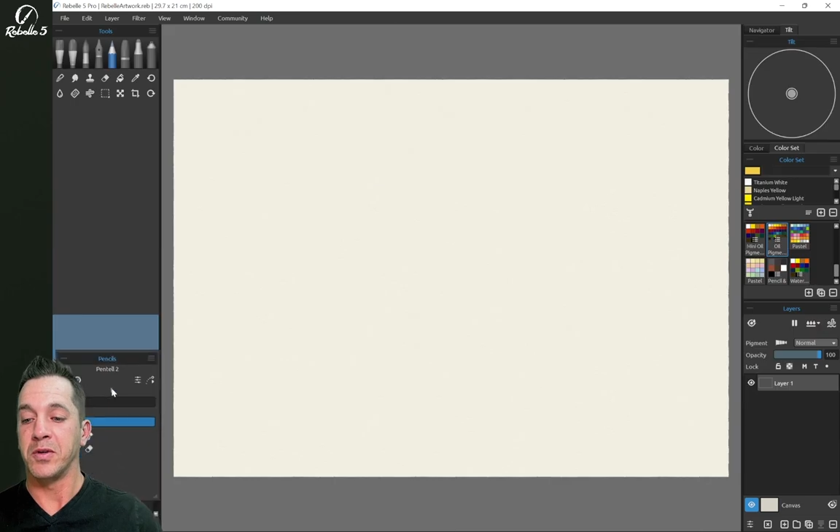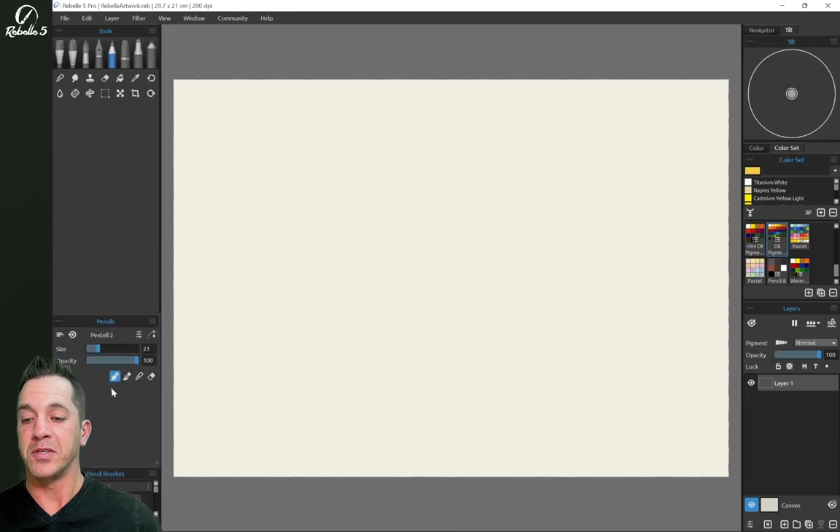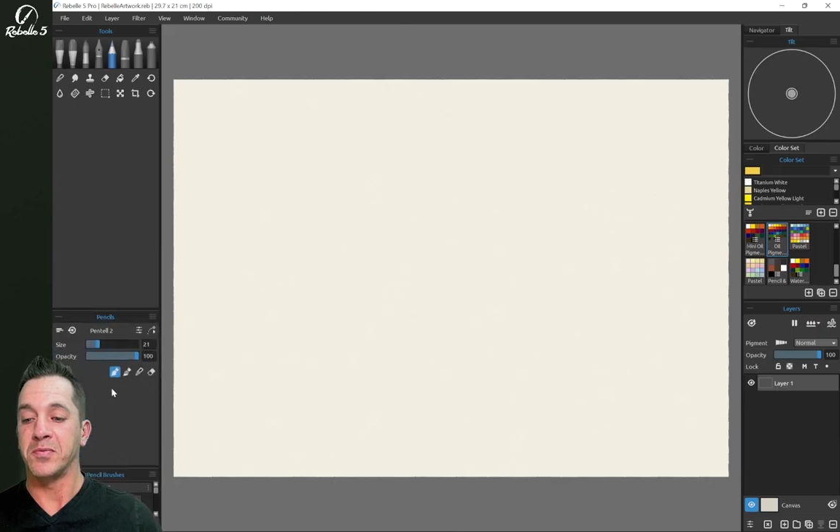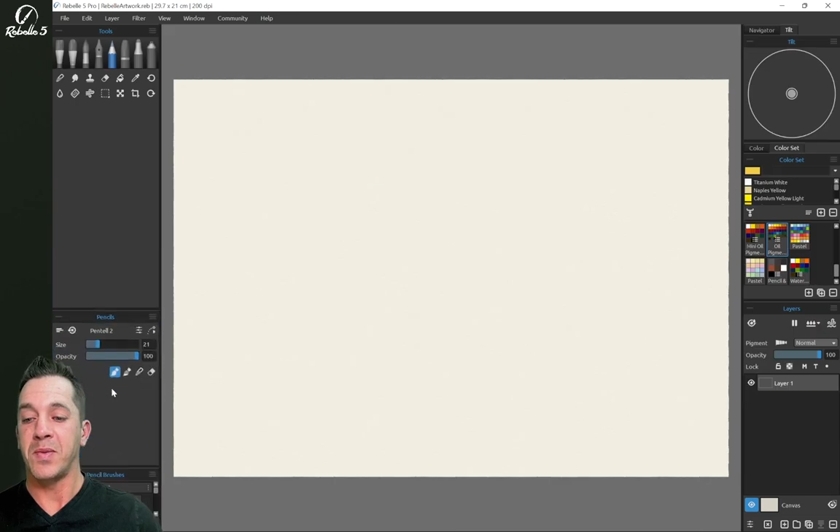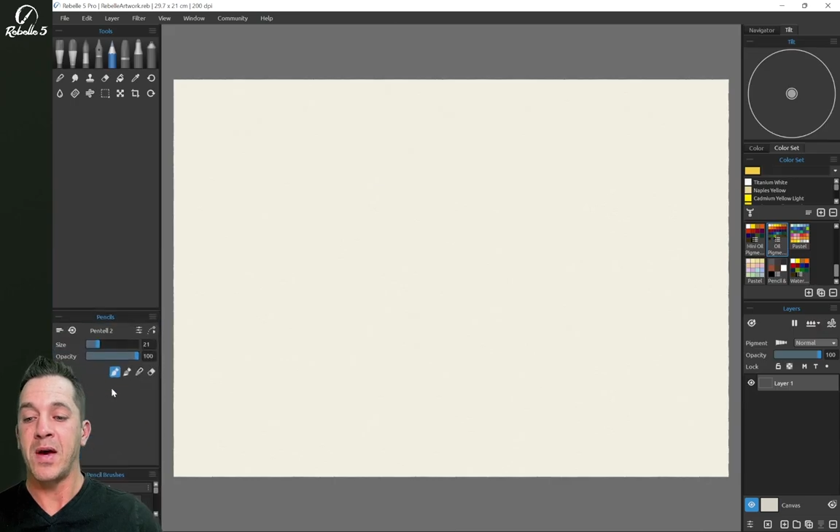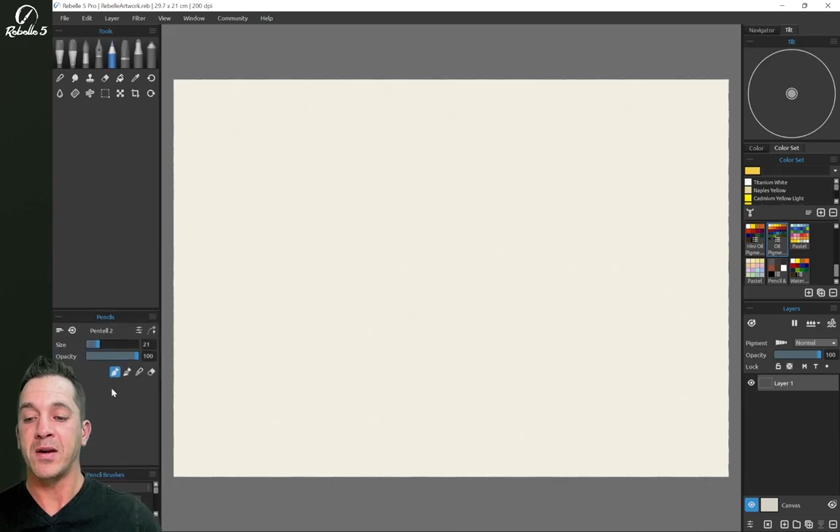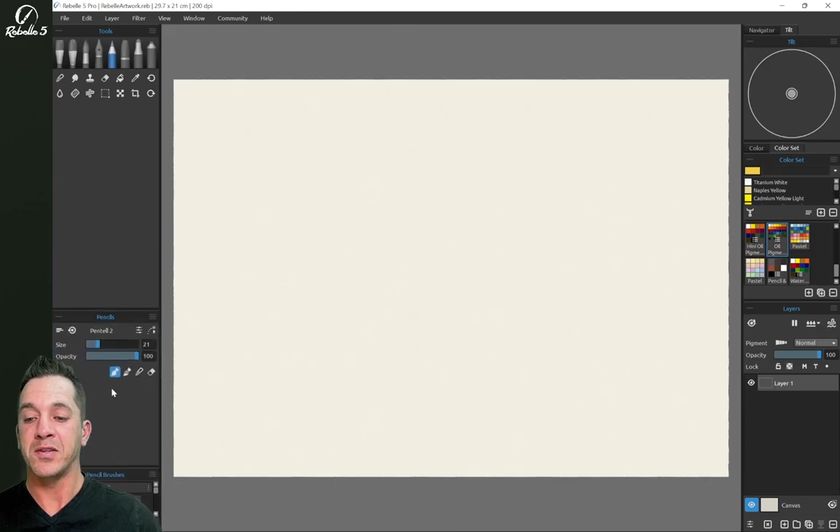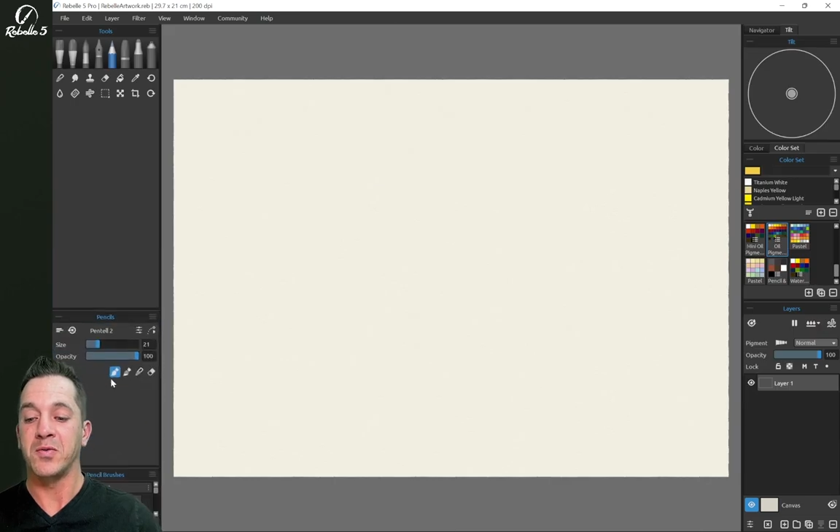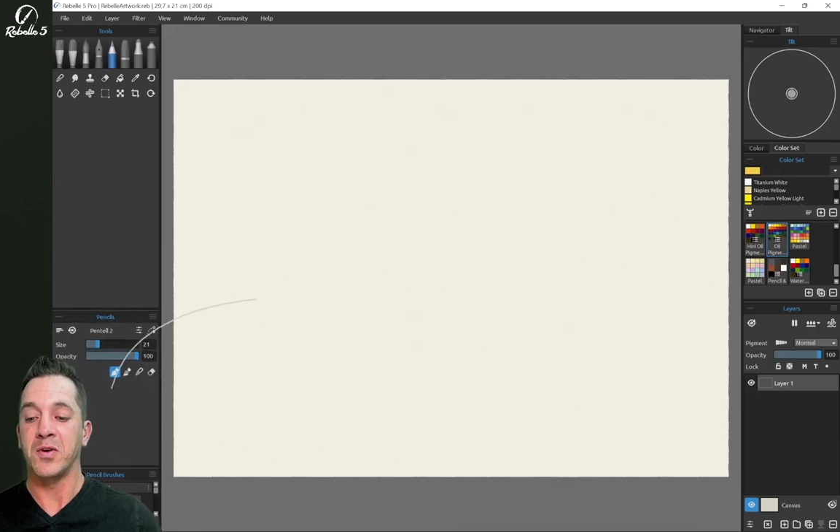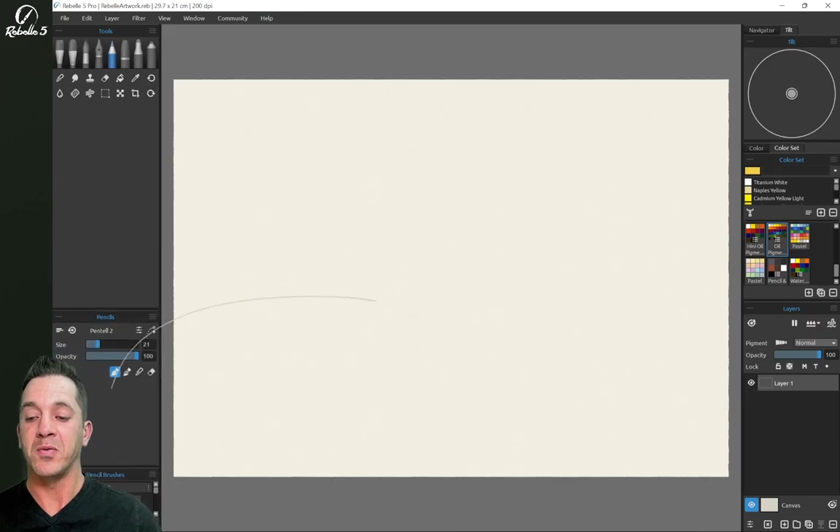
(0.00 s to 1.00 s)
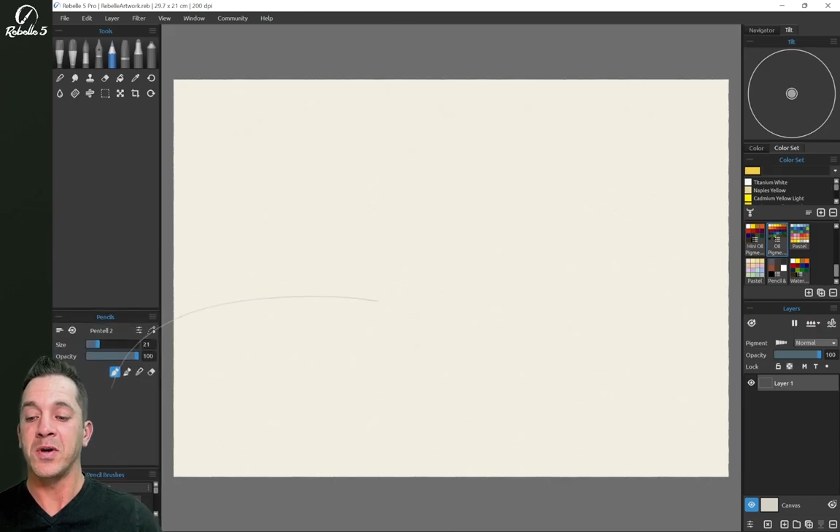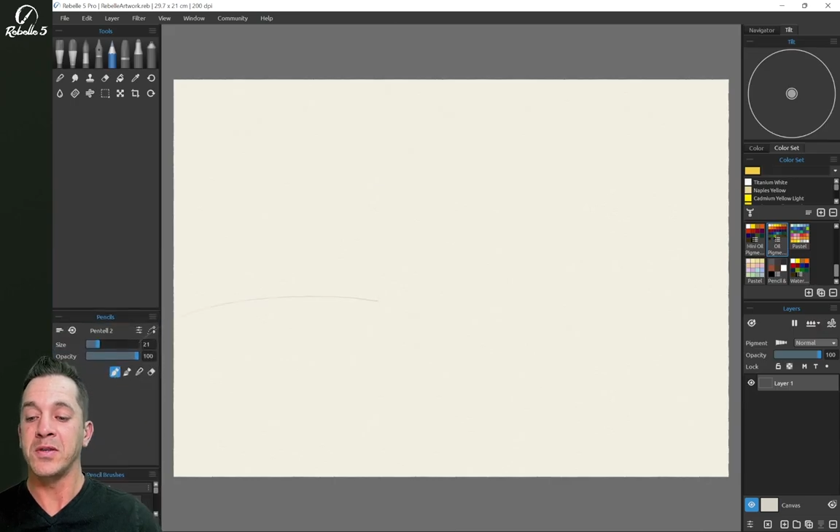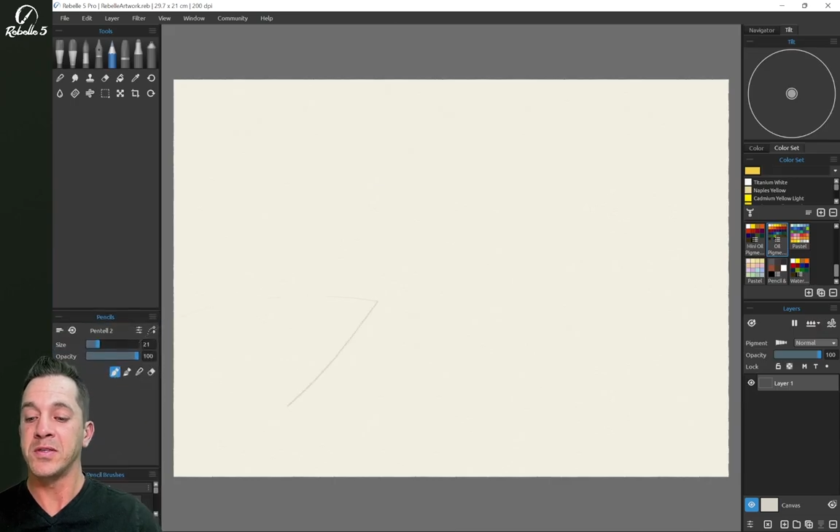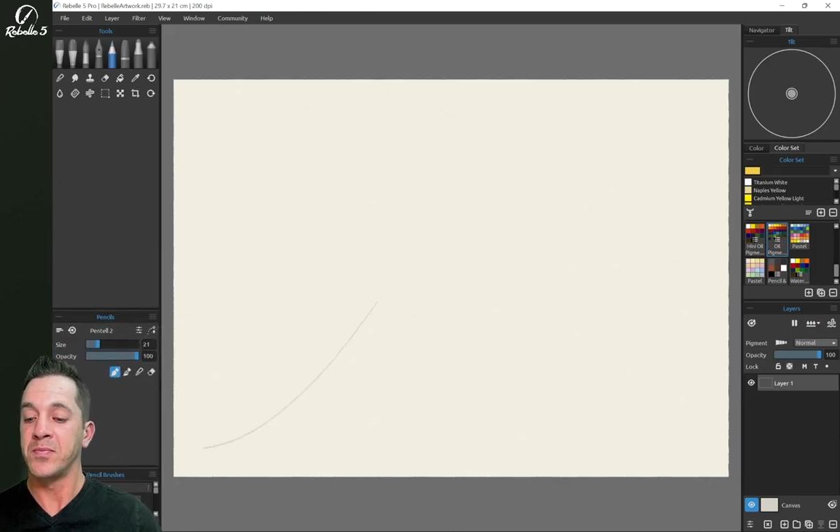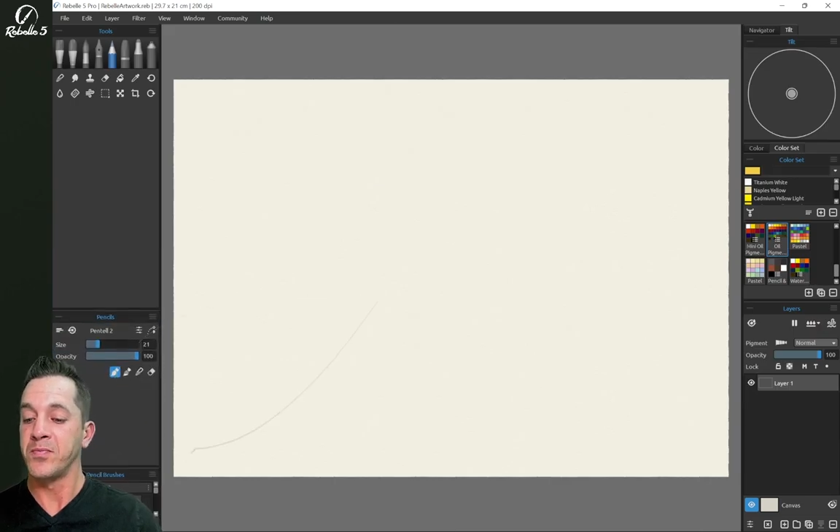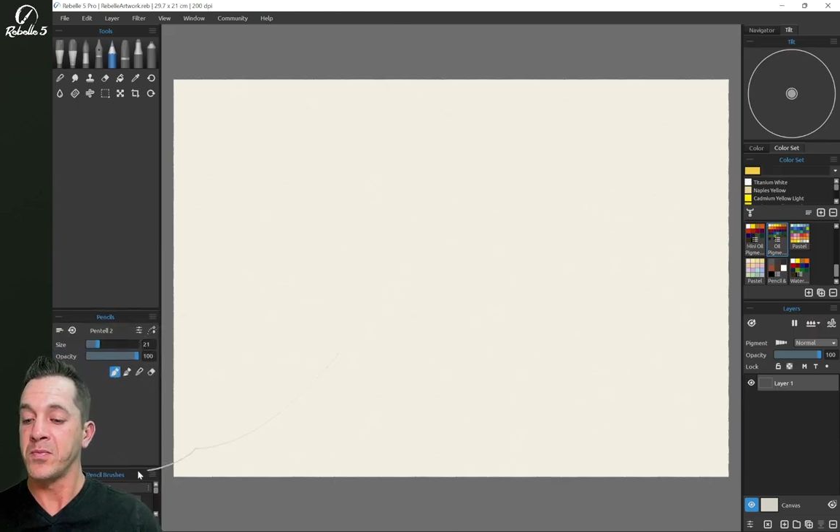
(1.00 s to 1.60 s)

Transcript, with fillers: this back to where it was.